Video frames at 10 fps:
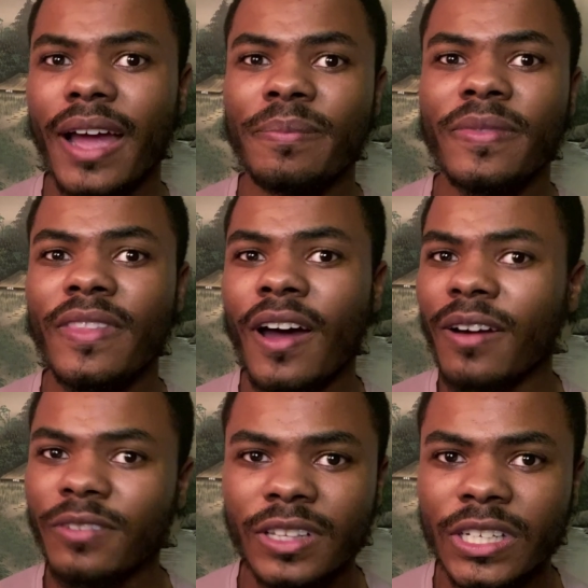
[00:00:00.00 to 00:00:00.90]
I'm
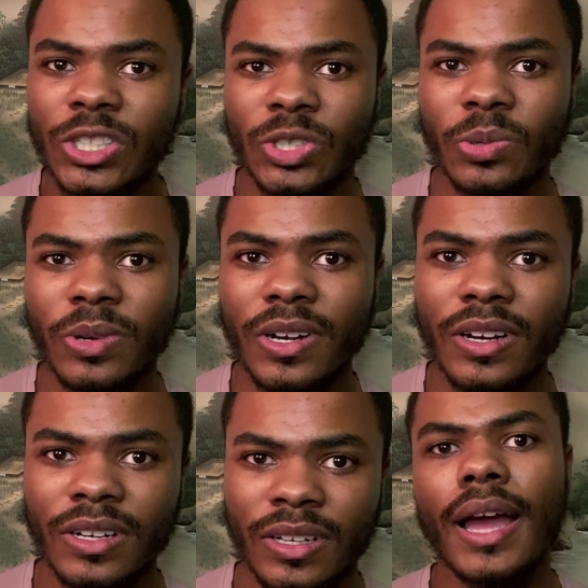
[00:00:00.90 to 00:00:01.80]
not really
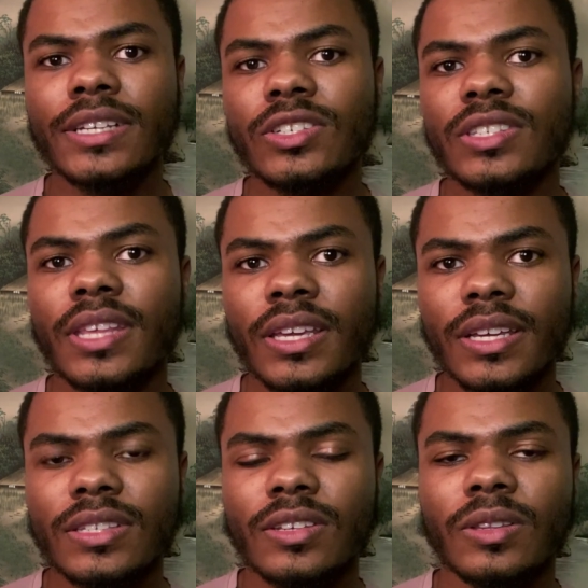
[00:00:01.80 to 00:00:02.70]
sure. I just think
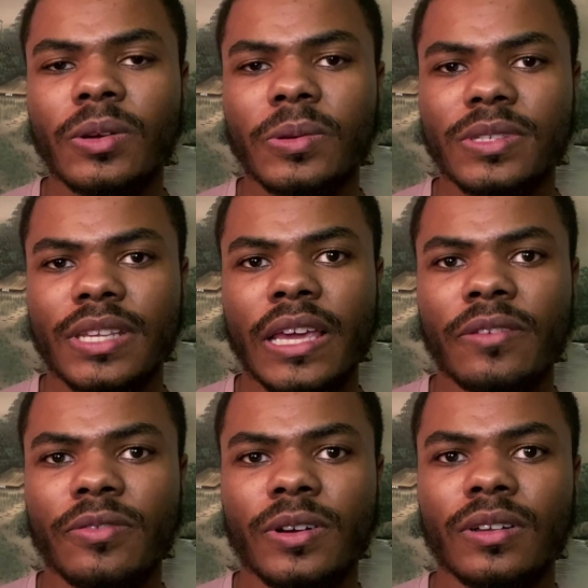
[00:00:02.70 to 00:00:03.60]
it's a little
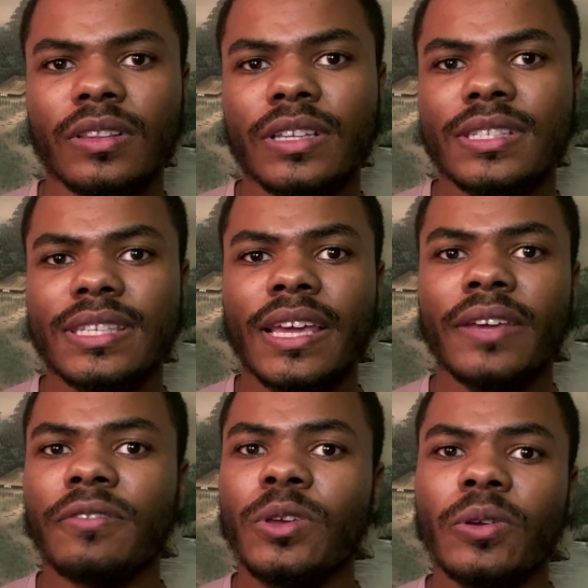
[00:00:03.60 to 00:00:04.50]
safer, let's say
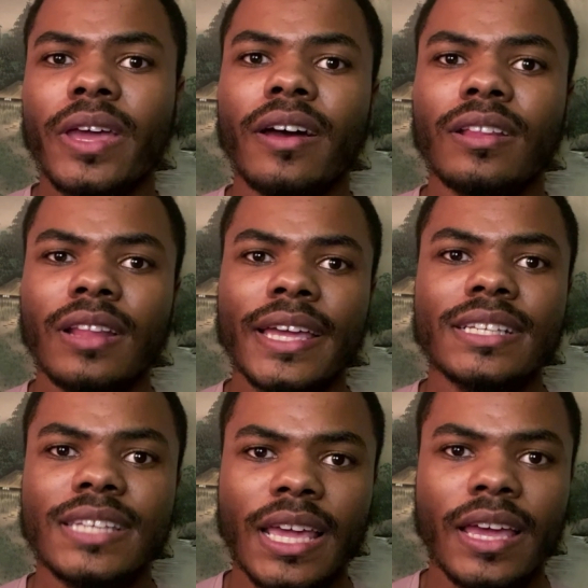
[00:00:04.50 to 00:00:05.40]
if you get a light
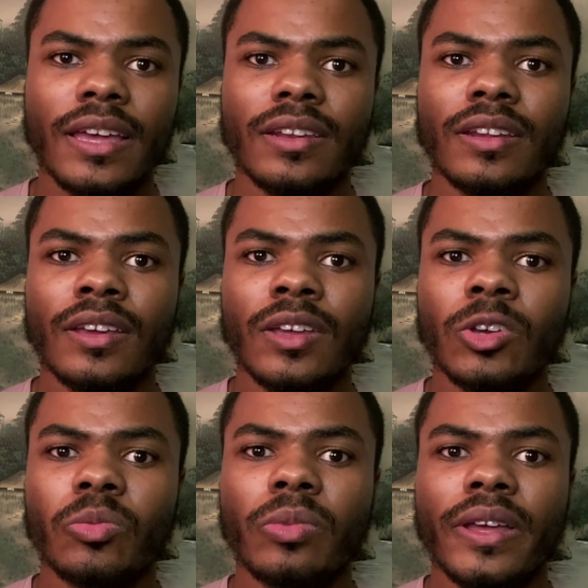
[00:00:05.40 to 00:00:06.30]
tan
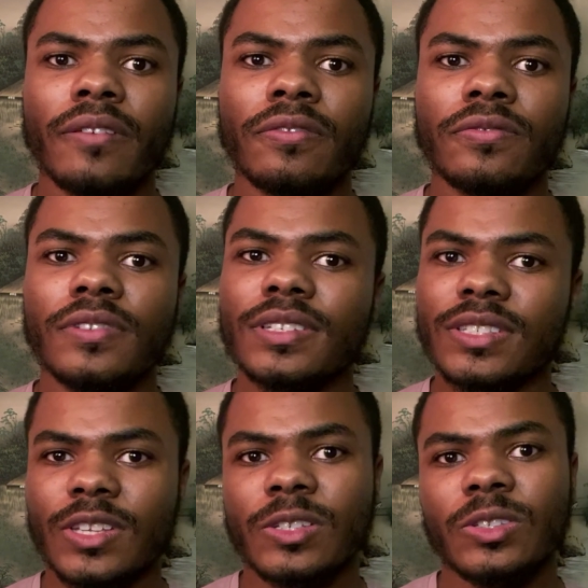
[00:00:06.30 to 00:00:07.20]
with
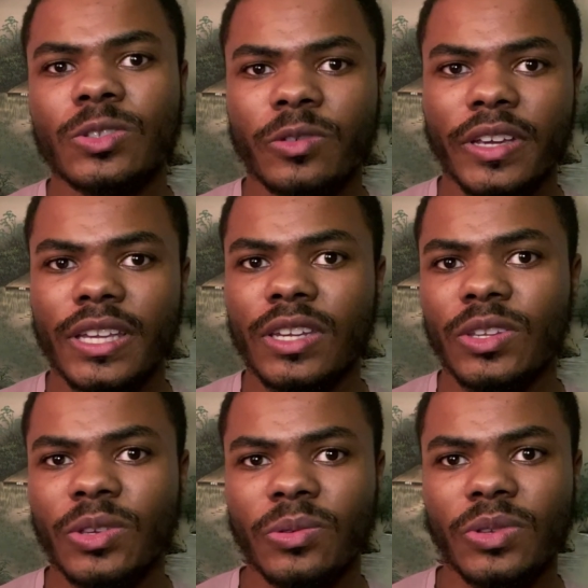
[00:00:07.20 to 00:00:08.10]
sunscreen
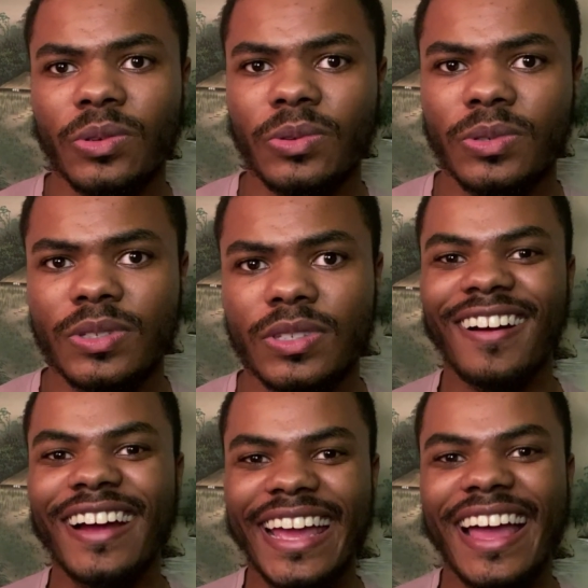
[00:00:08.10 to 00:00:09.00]
you use. All
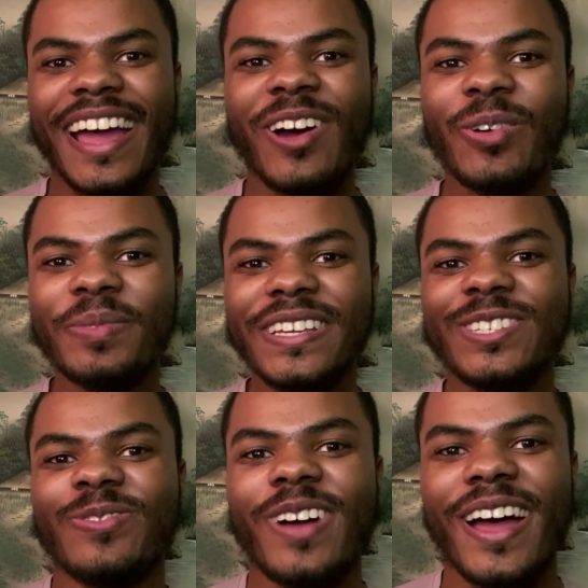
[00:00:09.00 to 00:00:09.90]
right, I hope
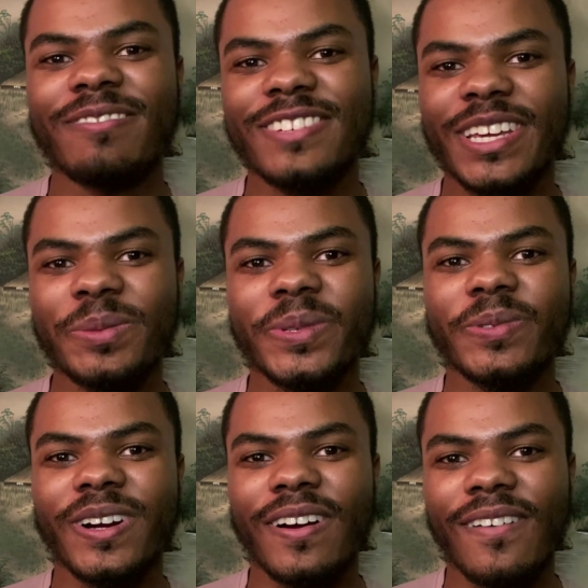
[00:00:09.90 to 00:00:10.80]
these 5 tips
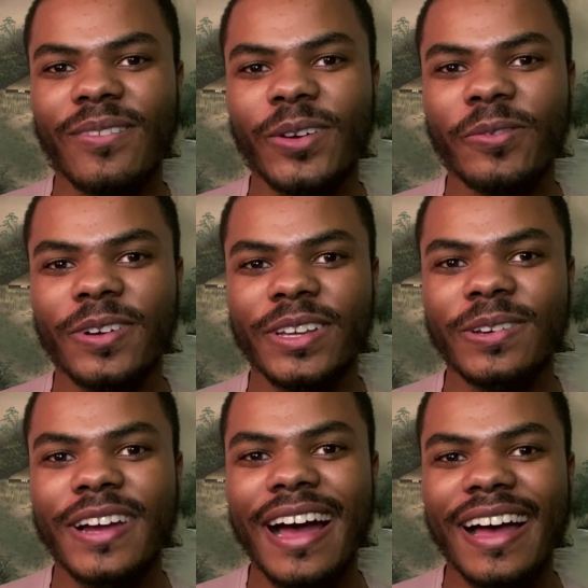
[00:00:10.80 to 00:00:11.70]
were helpful for you
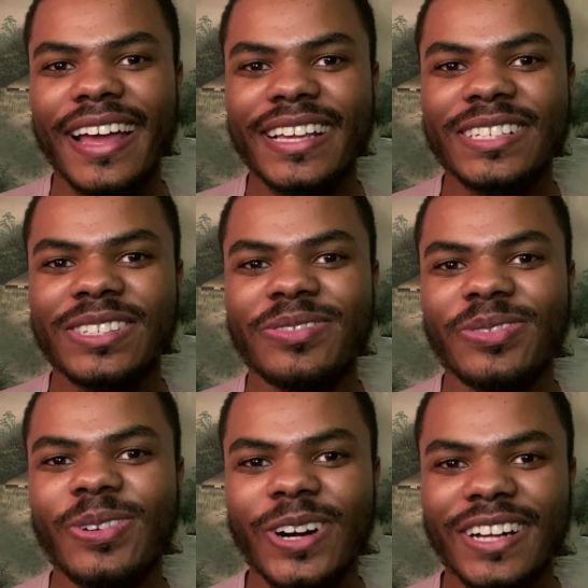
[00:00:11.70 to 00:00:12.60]
guys
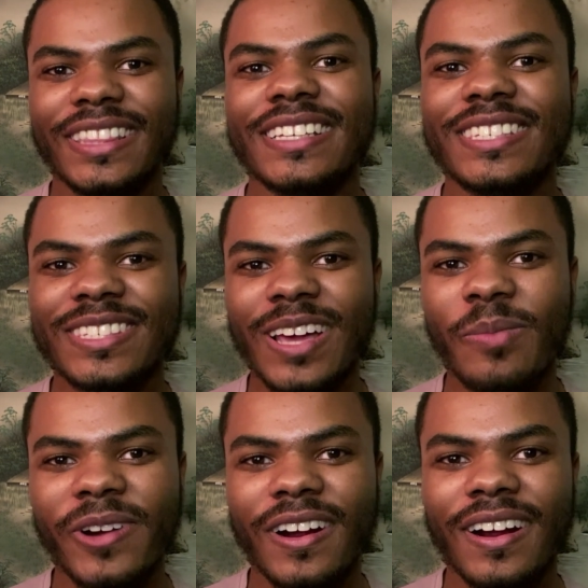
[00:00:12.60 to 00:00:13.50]
for this
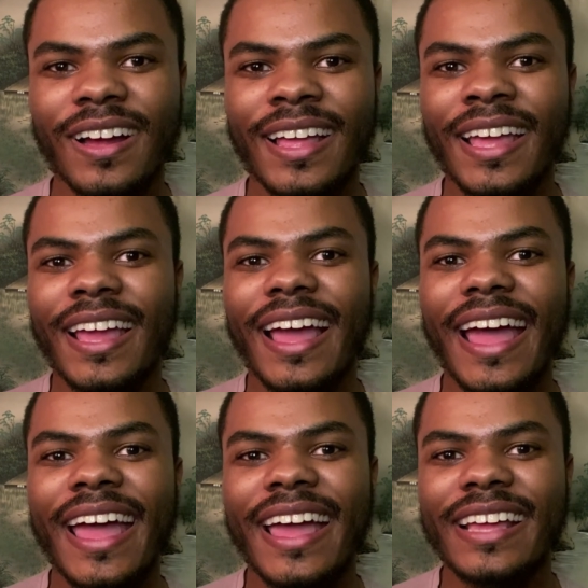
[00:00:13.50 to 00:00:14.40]
summer,
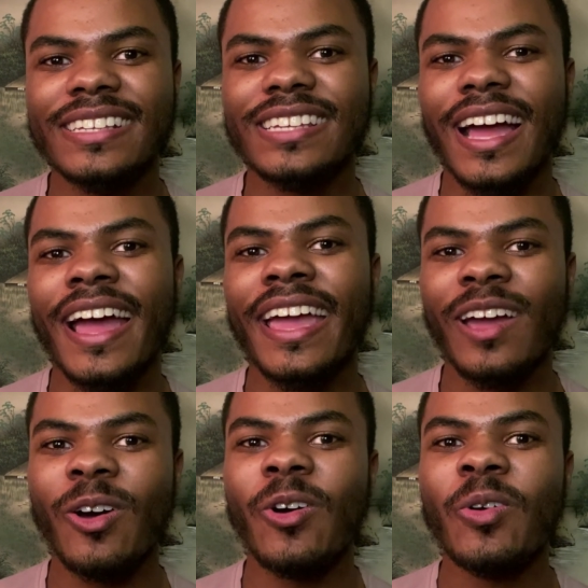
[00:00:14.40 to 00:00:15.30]
and I
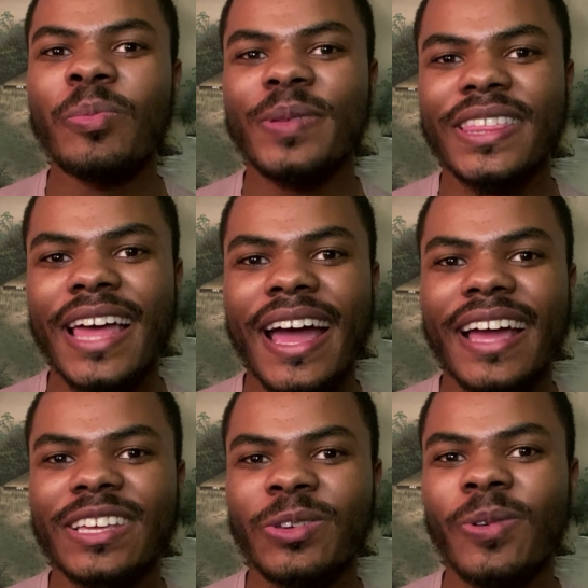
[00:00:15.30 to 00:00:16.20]
hope
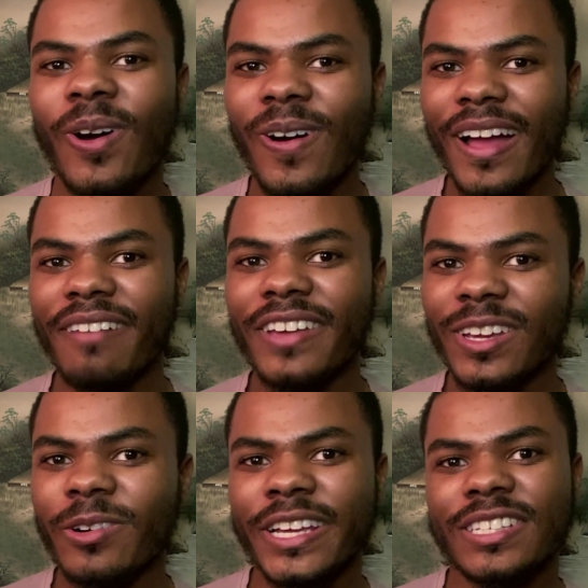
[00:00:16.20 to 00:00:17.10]
that you all have a
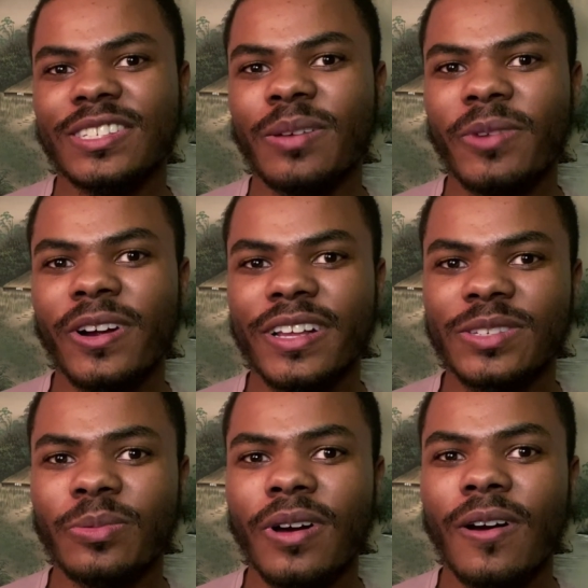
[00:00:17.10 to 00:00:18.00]
great summer
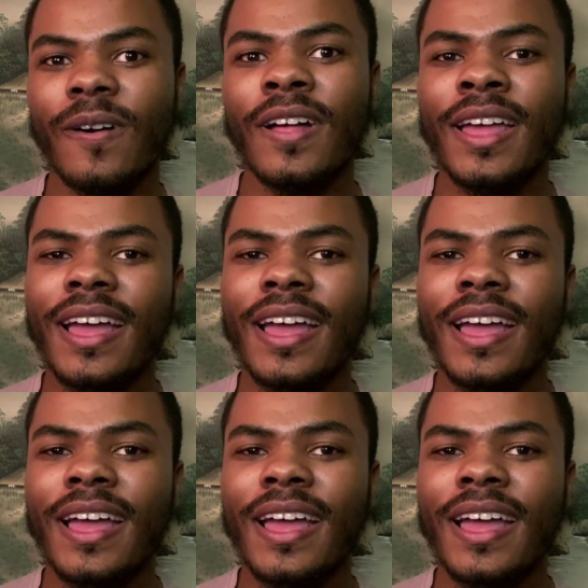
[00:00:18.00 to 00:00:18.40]
as well.